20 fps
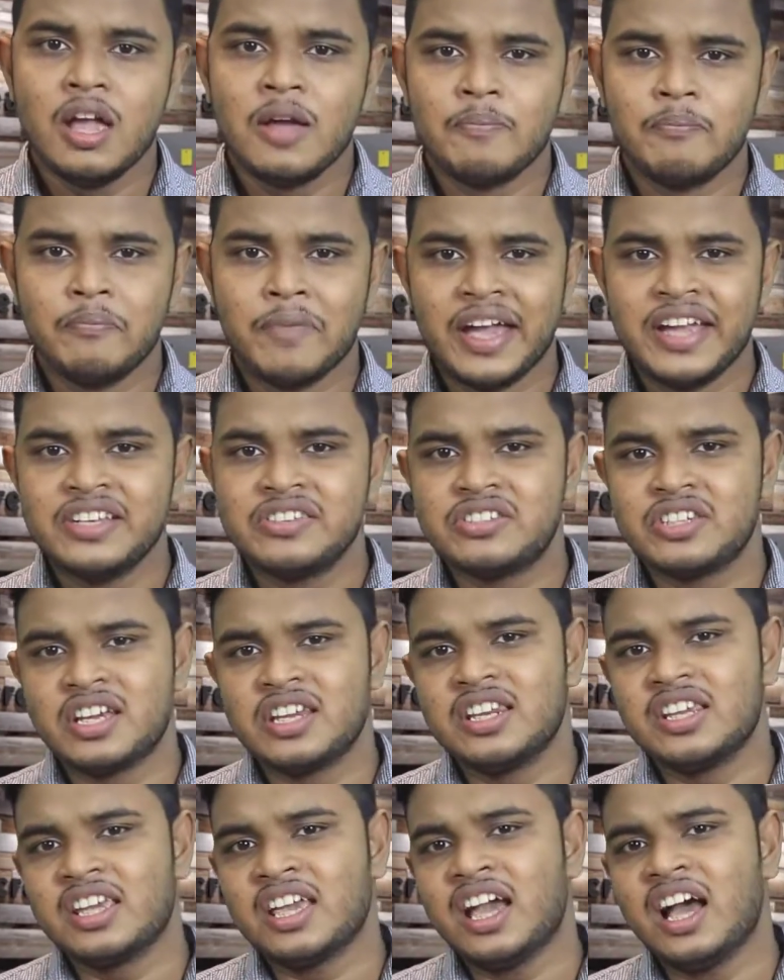
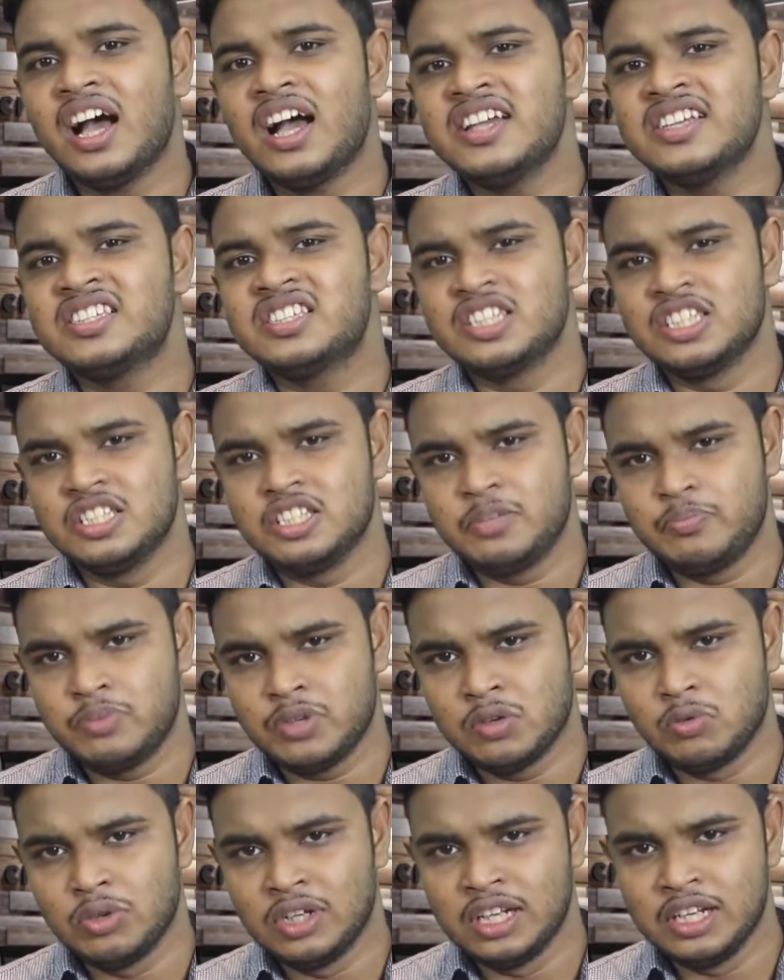Maintaining a high
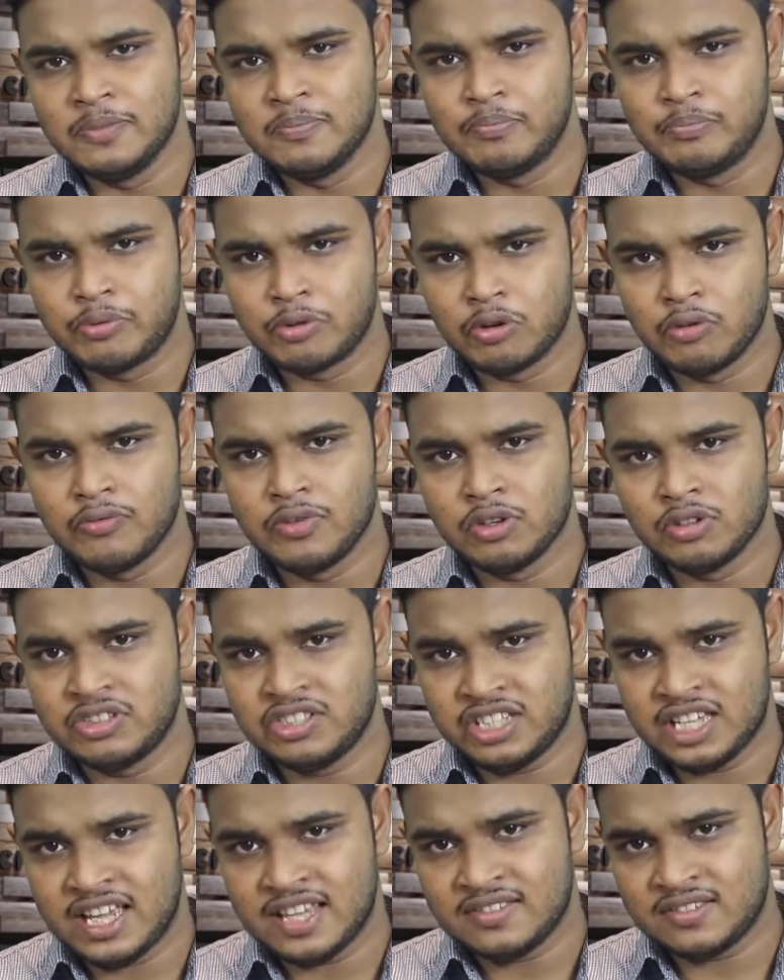CGP will improve your
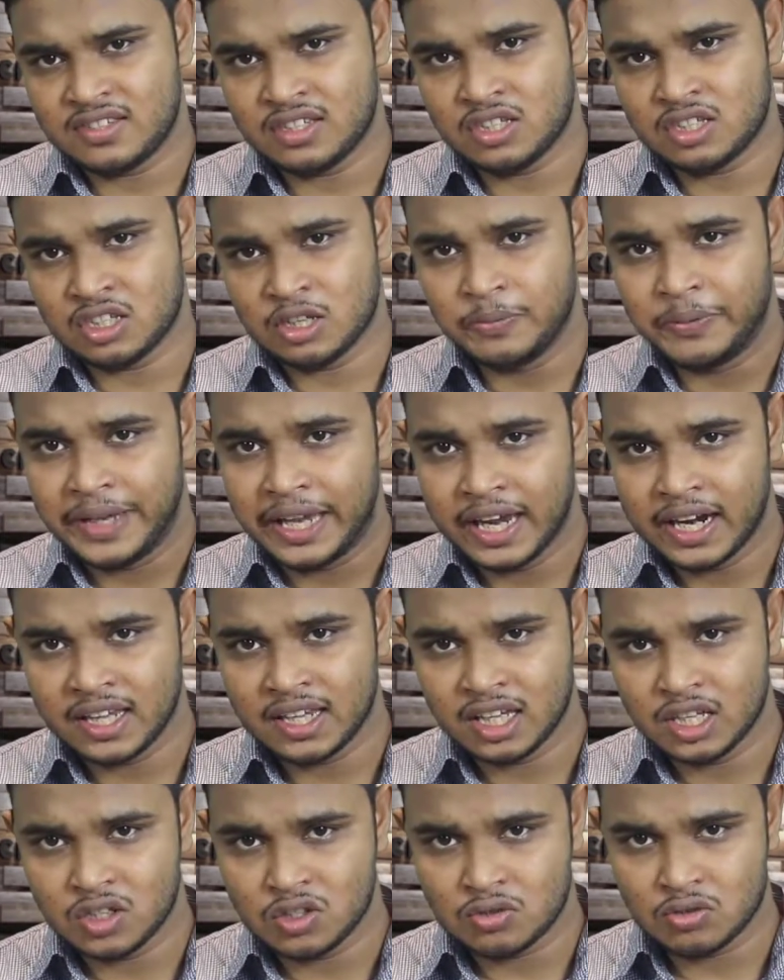chances of
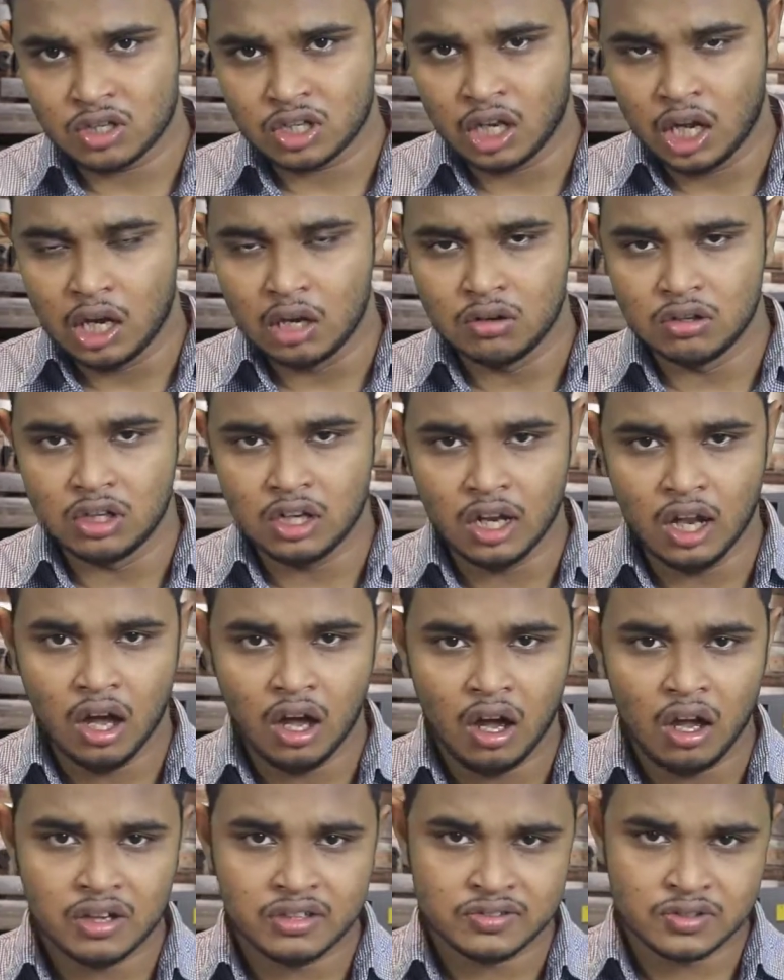getting into a good
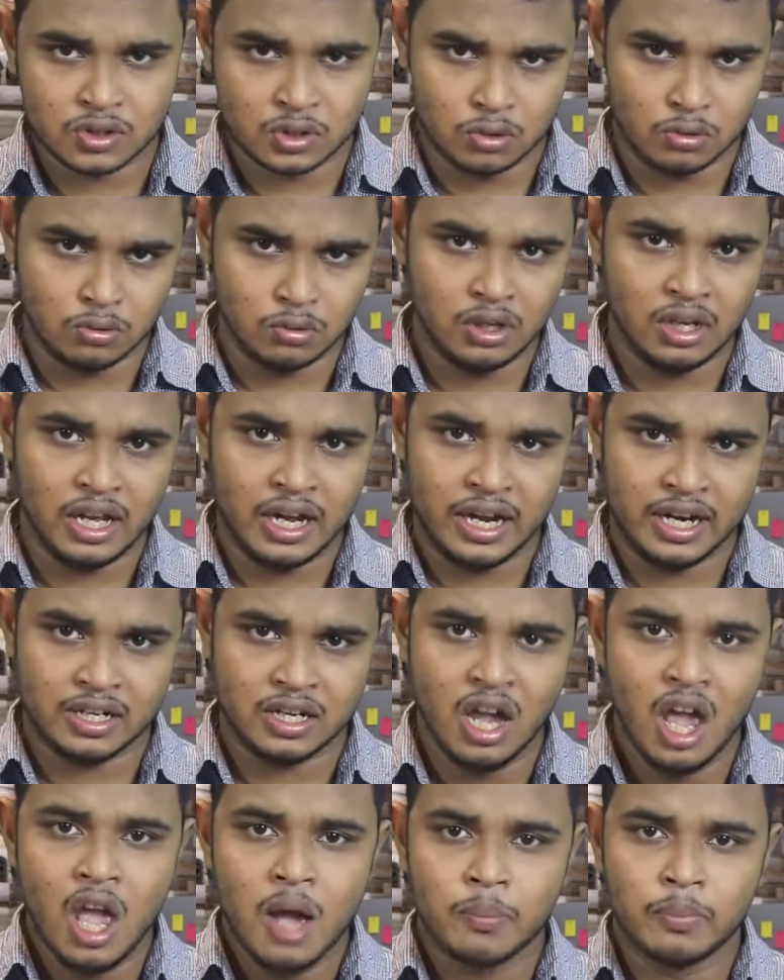law school and